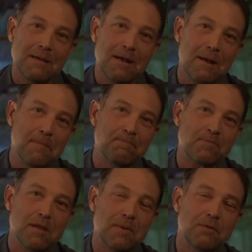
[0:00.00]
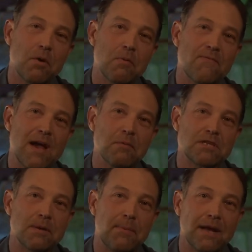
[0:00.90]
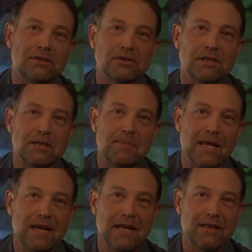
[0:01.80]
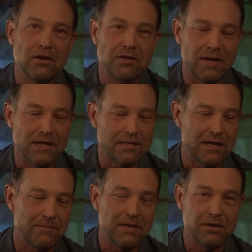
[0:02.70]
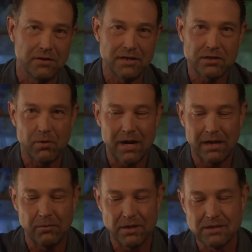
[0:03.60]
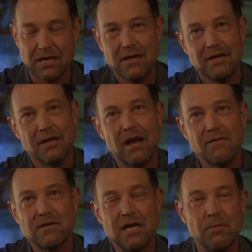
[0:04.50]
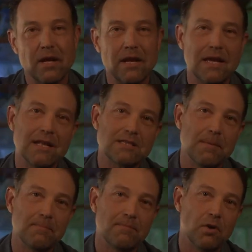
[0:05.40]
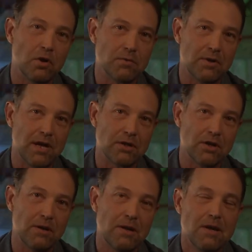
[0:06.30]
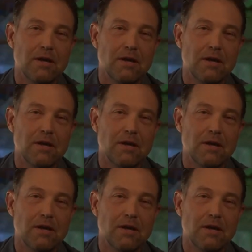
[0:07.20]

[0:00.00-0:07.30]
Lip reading: But what we found with suppressors at the beginning, those of us that have been doing this a while, was obviously we're going to get some noise reduction,